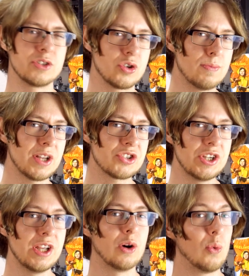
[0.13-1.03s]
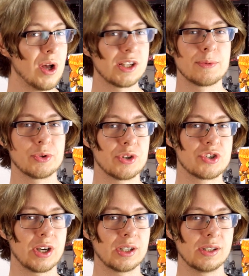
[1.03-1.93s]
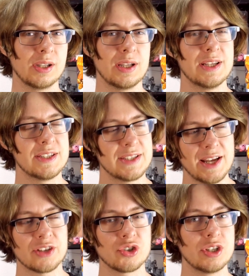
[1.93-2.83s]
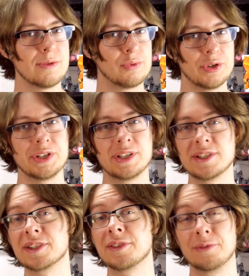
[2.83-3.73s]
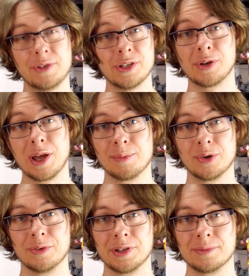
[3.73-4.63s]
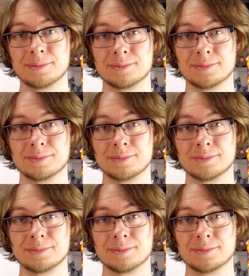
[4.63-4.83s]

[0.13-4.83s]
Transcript: Jumanji, Welcome to the Jungle is actually a pretty decent video game movie.